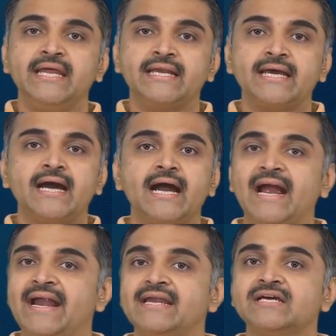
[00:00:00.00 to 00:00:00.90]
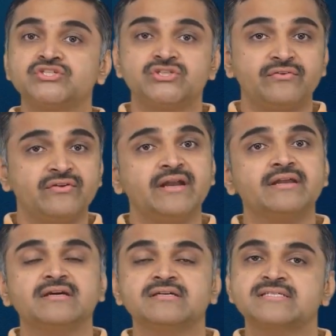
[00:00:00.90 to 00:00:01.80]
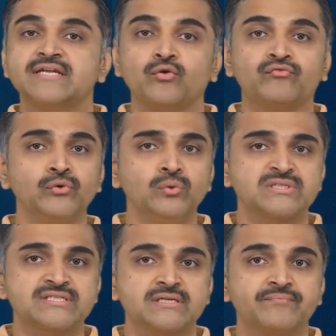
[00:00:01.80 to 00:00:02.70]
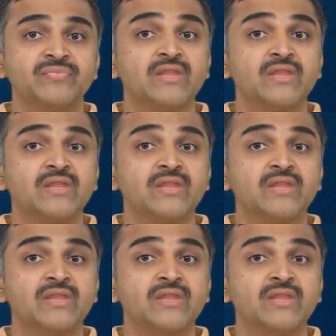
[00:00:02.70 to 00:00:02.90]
data and generate a set of rules.